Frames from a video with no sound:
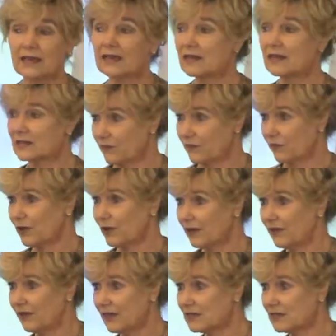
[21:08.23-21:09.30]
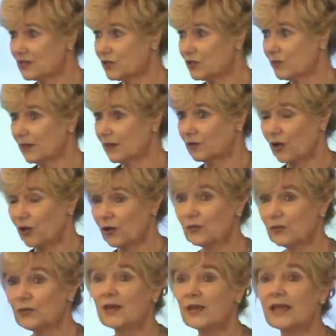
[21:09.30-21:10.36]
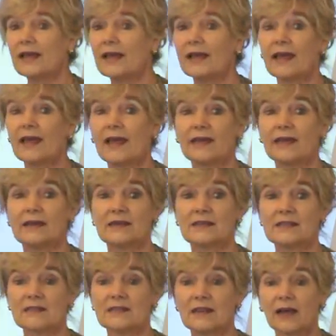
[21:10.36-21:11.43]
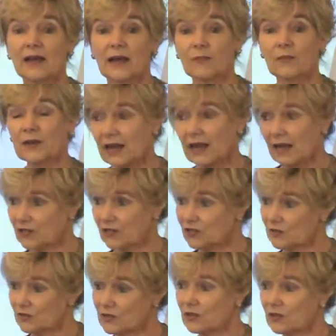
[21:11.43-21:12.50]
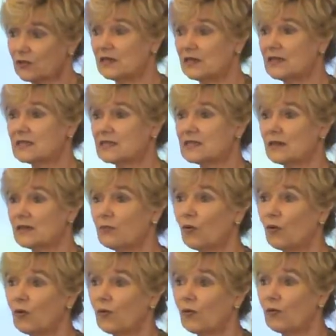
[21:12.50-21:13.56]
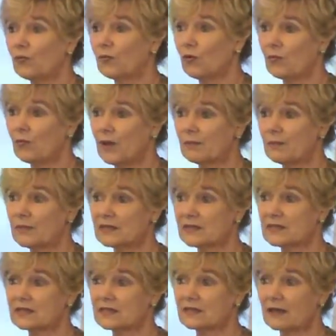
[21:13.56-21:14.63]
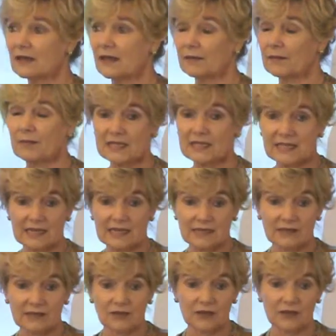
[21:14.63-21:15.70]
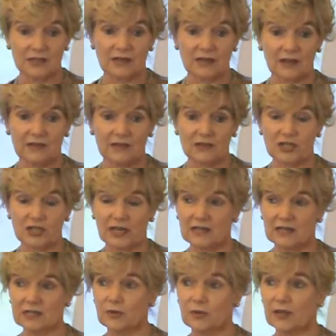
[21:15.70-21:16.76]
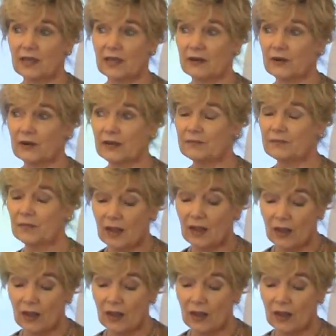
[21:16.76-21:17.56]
It is a free event, as you well know, and we'd like to certainly see more members attending, those that are in the Johannesburg area.